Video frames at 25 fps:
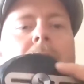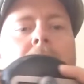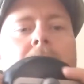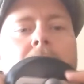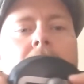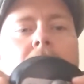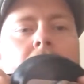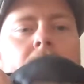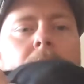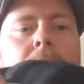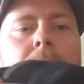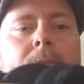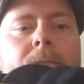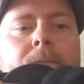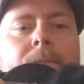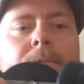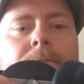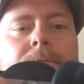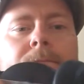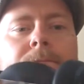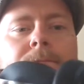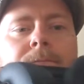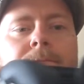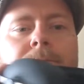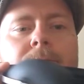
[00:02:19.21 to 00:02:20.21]
here
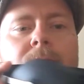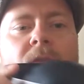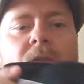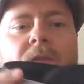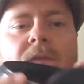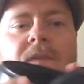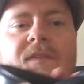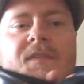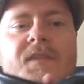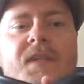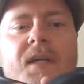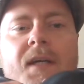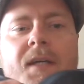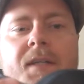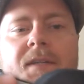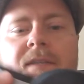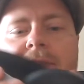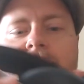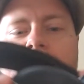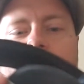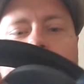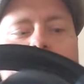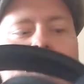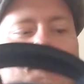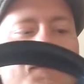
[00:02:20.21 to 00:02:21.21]
on the
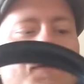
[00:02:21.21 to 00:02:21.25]
sides.